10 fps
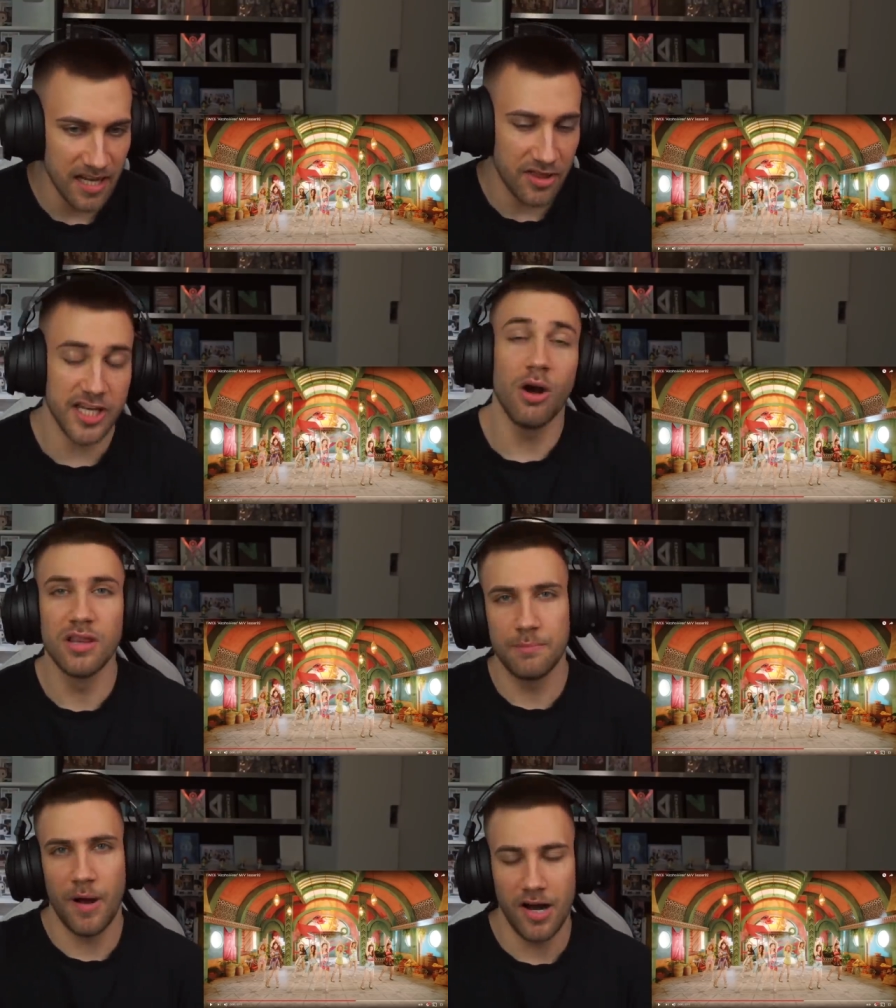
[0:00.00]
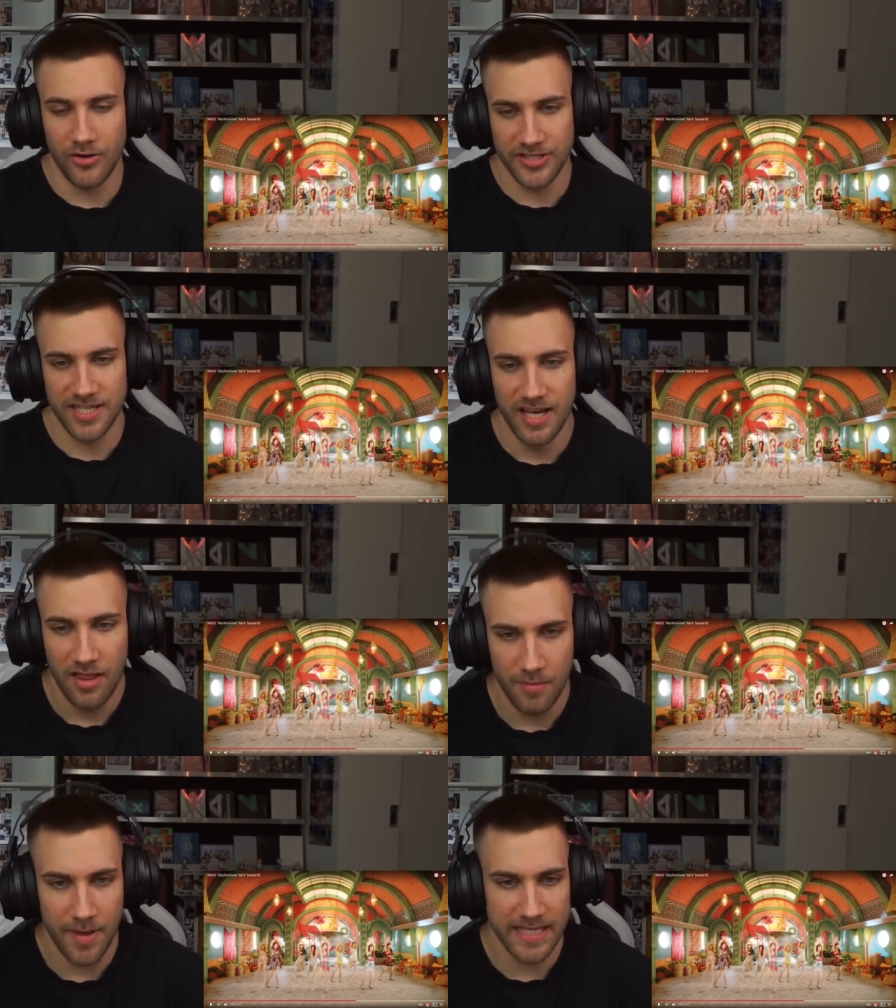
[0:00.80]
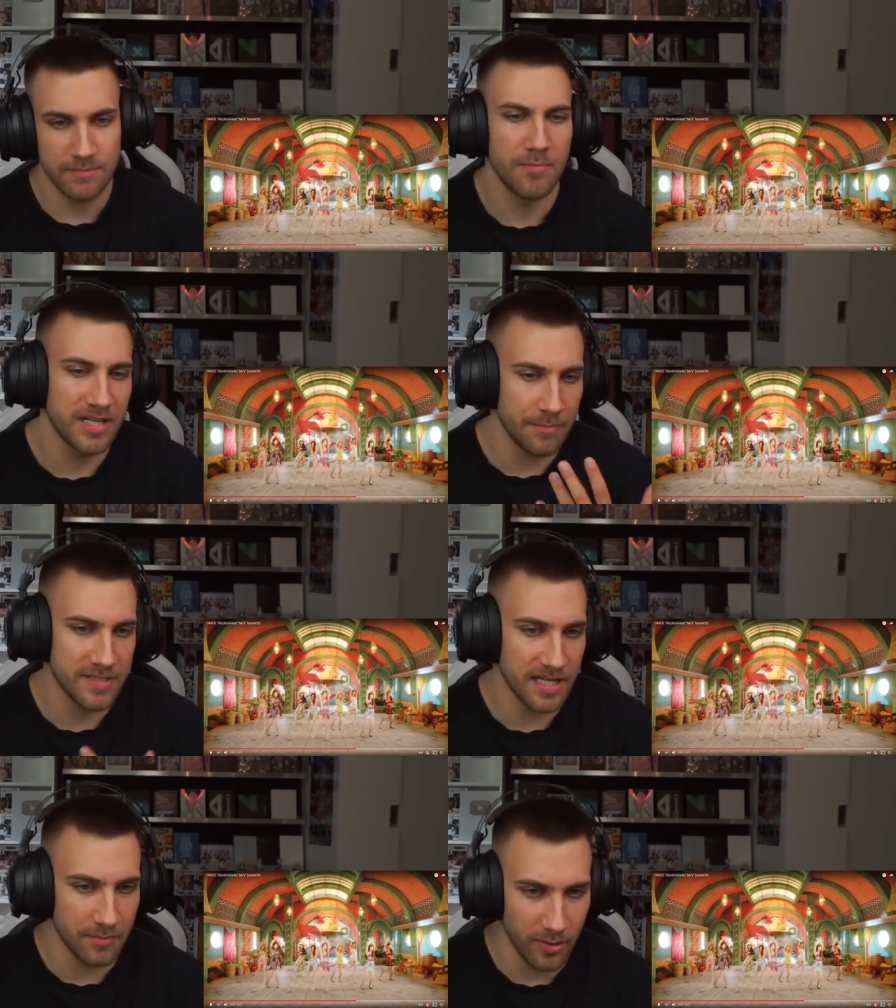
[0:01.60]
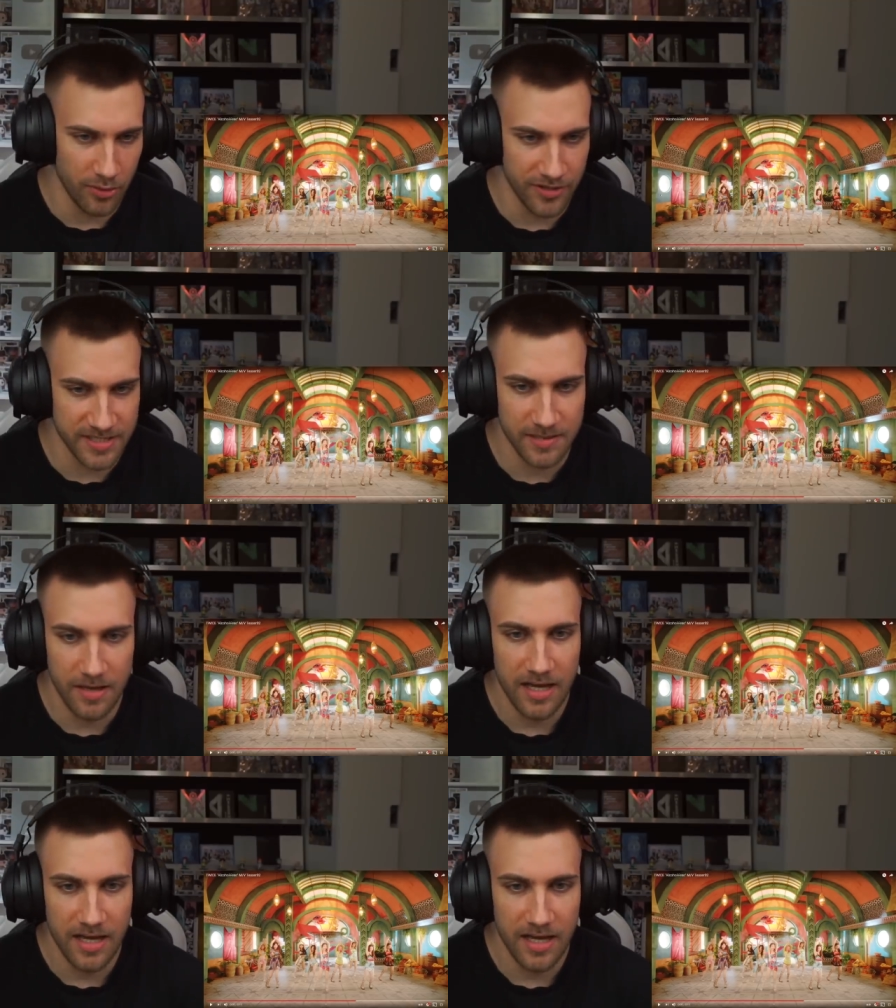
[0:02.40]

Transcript: The only part that makes me a bit upset about this.